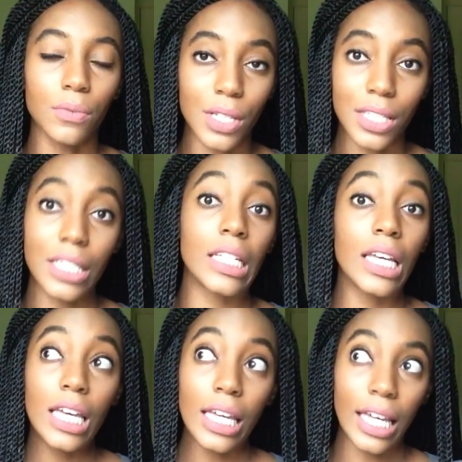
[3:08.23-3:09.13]
was
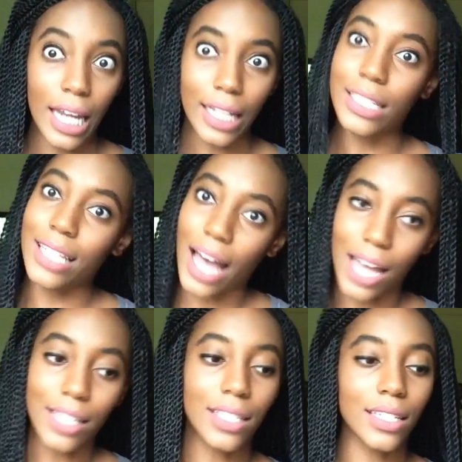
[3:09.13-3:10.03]
connected to
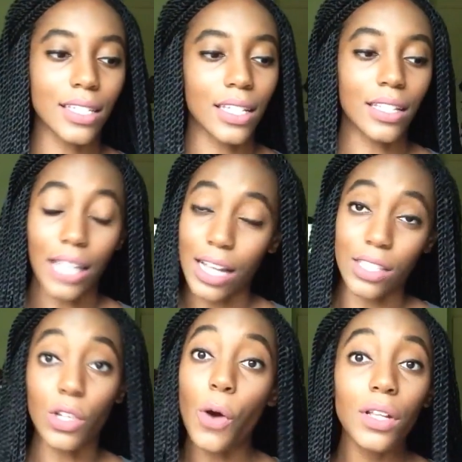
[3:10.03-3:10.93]
ISIS, and
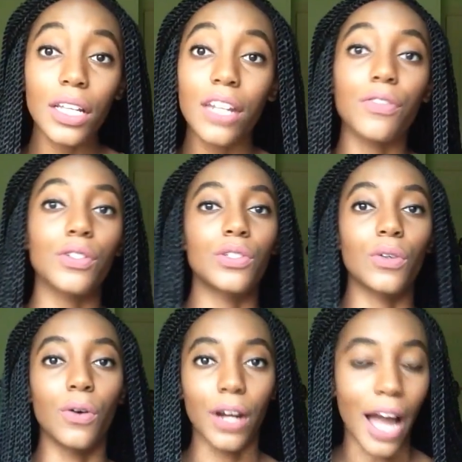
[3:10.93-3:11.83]
that's a totally different
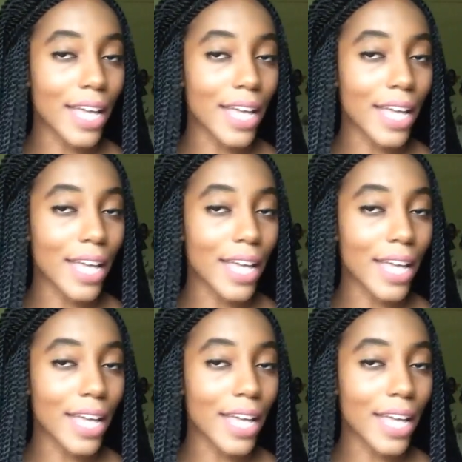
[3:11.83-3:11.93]
story.